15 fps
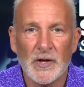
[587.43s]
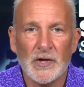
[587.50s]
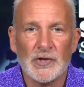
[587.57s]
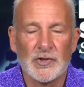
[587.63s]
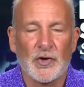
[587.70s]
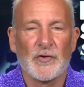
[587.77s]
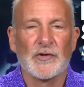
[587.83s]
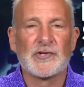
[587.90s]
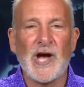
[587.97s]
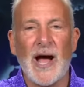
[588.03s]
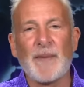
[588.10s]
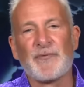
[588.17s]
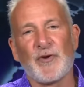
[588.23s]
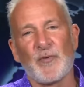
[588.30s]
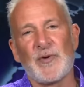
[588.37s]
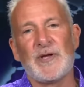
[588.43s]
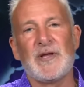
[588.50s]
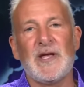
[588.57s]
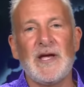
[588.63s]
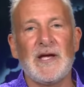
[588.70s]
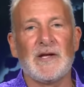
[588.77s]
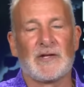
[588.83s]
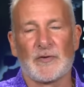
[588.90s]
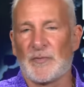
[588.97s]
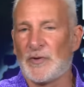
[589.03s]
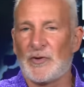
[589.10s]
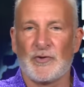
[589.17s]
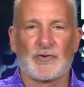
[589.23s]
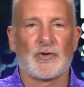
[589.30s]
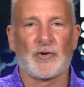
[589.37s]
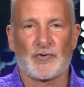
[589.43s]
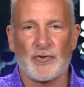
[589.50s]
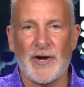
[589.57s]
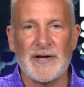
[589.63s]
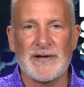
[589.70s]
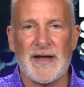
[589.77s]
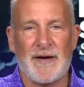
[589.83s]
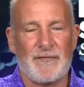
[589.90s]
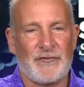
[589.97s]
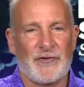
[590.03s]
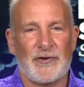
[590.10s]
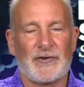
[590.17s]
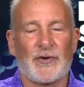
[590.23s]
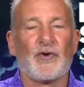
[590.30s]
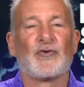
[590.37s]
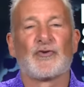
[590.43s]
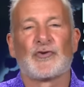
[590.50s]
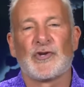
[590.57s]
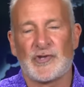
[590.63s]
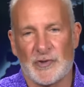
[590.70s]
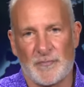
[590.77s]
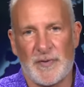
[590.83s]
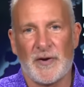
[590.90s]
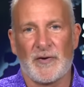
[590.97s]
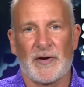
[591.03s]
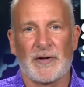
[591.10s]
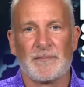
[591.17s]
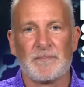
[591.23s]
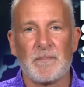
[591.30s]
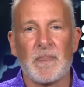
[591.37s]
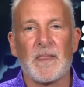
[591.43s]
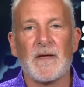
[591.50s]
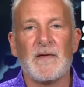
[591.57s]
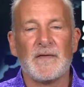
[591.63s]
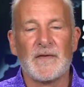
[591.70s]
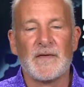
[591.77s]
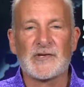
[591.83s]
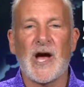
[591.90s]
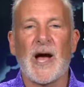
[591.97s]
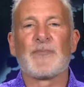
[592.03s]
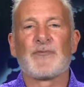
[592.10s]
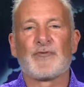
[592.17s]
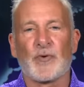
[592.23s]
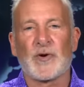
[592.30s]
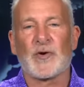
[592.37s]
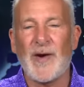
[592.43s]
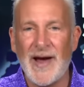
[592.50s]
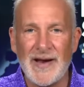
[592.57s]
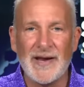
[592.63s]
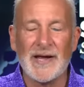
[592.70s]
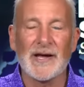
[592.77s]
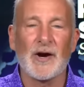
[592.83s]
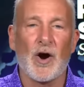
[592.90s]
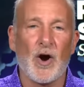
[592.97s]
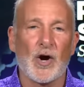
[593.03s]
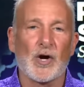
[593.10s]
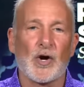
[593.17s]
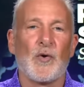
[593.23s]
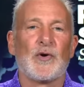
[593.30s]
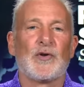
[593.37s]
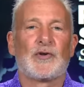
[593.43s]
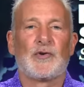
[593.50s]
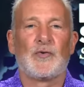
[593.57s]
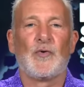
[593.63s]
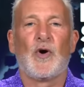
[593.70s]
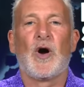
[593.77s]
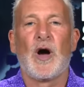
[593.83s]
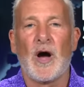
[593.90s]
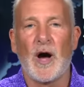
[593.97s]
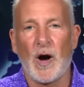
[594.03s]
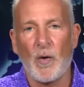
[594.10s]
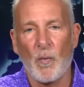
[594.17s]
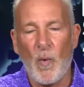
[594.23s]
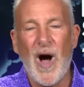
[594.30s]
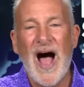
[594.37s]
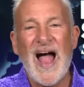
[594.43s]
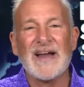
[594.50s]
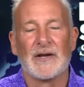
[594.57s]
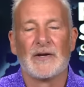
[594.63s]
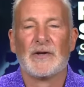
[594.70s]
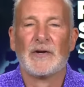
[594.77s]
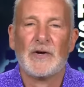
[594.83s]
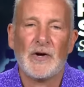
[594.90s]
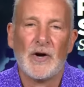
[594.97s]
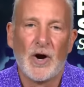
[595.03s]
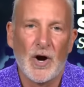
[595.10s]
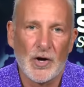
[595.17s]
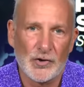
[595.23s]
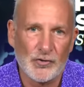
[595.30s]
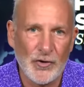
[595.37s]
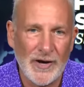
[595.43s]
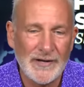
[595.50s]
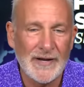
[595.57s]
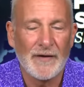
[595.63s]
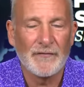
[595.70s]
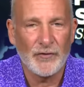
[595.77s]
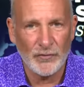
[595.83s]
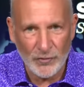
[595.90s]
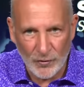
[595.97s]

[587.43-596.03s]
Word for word: So the jobs that we need to reduce our trade deficit, those are disappearing. The jobs we're creating are going to uh, widen our trade deficit.